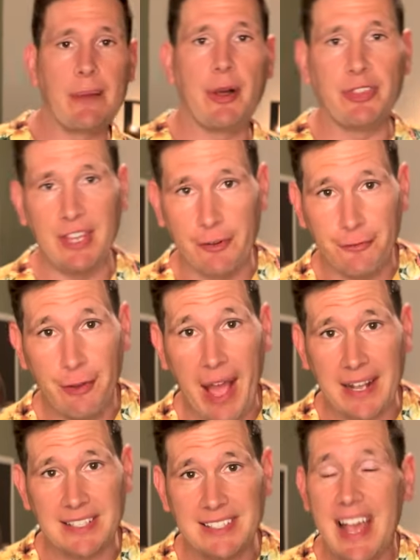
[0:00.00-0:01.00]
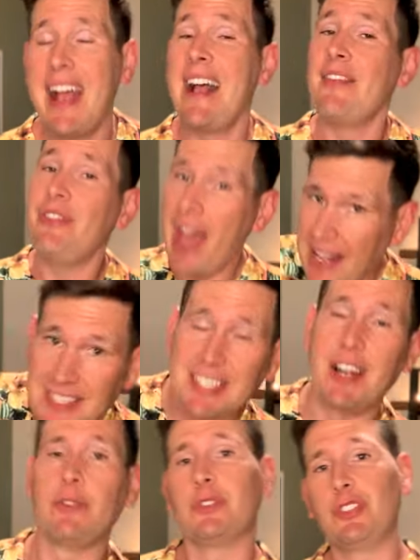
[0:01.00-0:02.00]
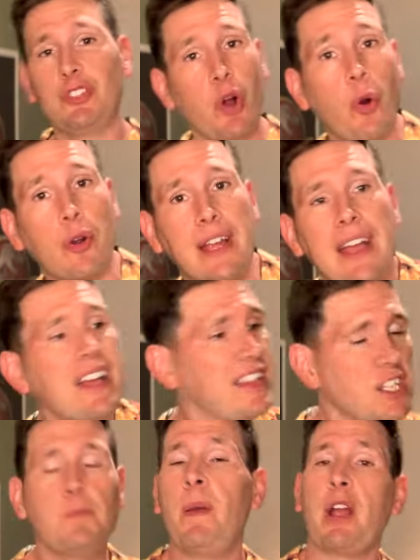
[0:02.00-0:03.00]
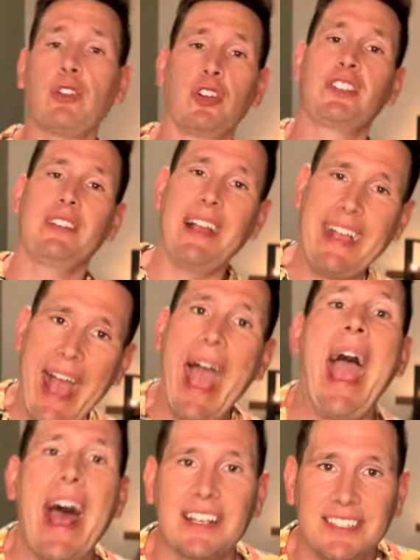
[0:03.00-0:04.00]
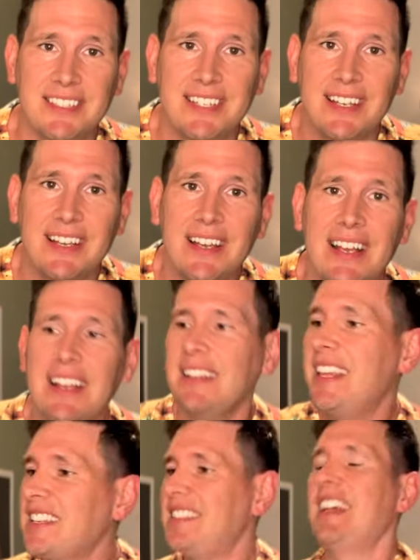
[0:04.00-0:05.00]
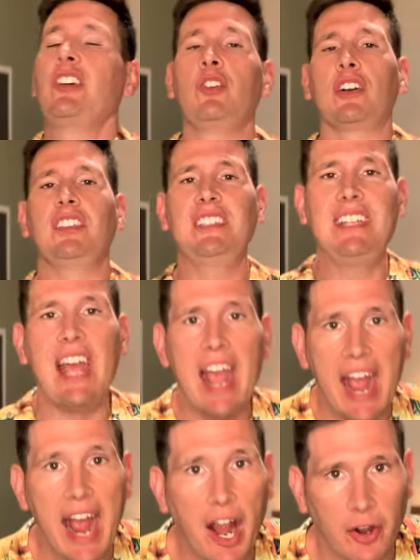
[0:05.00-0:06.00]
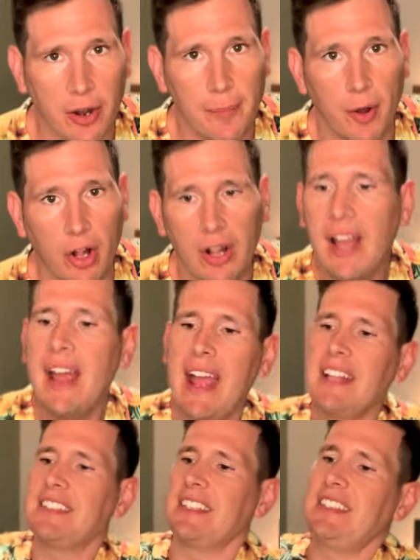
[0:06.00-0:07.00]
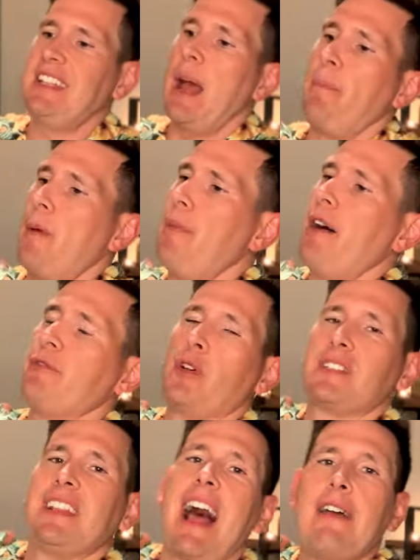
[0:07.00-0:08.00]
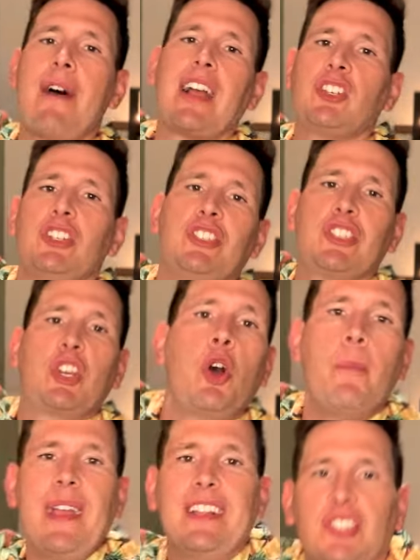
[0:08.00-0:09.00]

about the effects. That's another story. This bear looks like ass. This thing looks terrible. It's a step above those live action Scooby